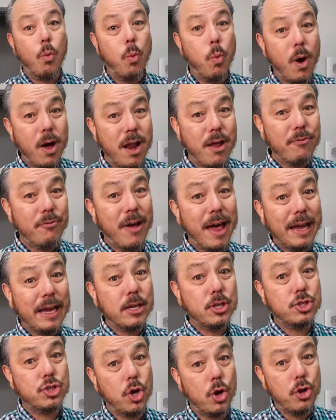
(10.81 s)
What if I
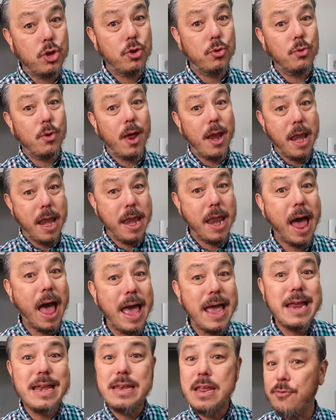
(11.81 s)
could show you
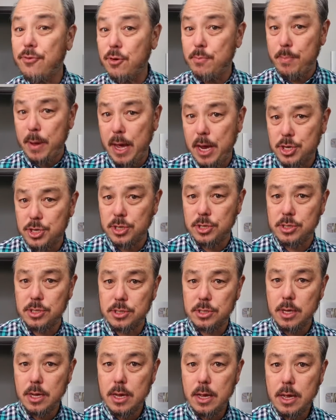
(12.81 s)
nine different
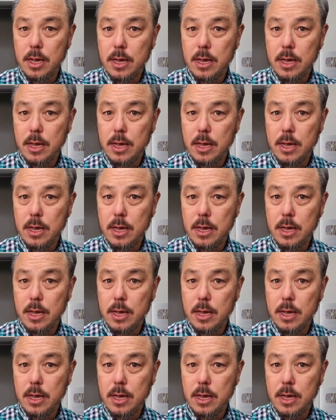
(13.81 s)
patients